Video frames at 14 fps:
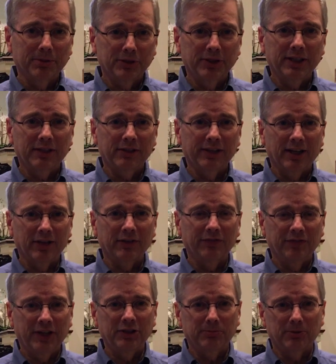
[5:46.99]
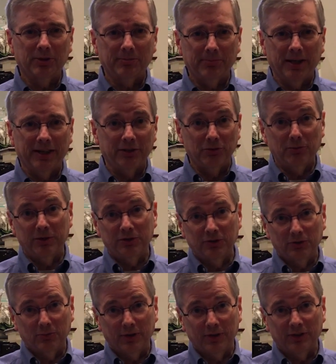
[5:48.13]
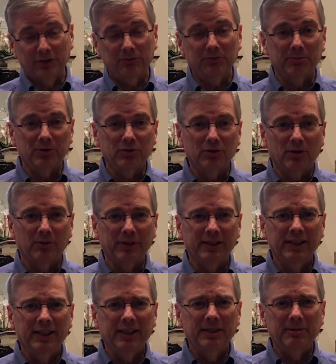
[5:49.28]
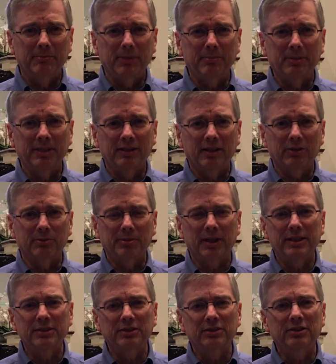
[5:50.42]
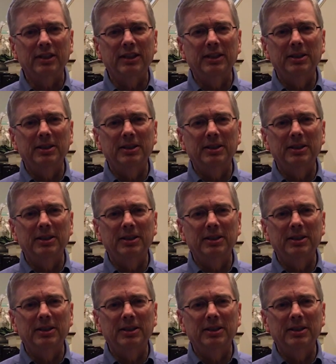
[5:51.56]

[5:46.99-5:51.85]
particularly on our Facebook page, which is where this will be showing, maybe in other places.